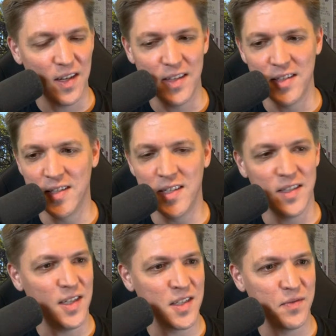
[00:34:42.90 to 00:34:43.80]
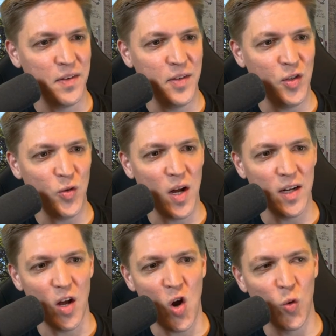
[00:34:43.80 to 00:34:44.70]
says, yes, Vivian, you got
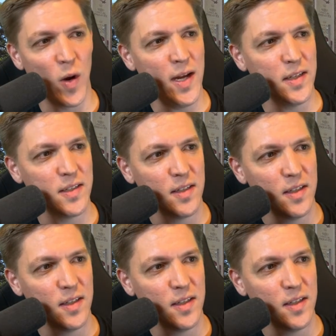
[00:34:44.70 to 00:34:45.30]
it. All right.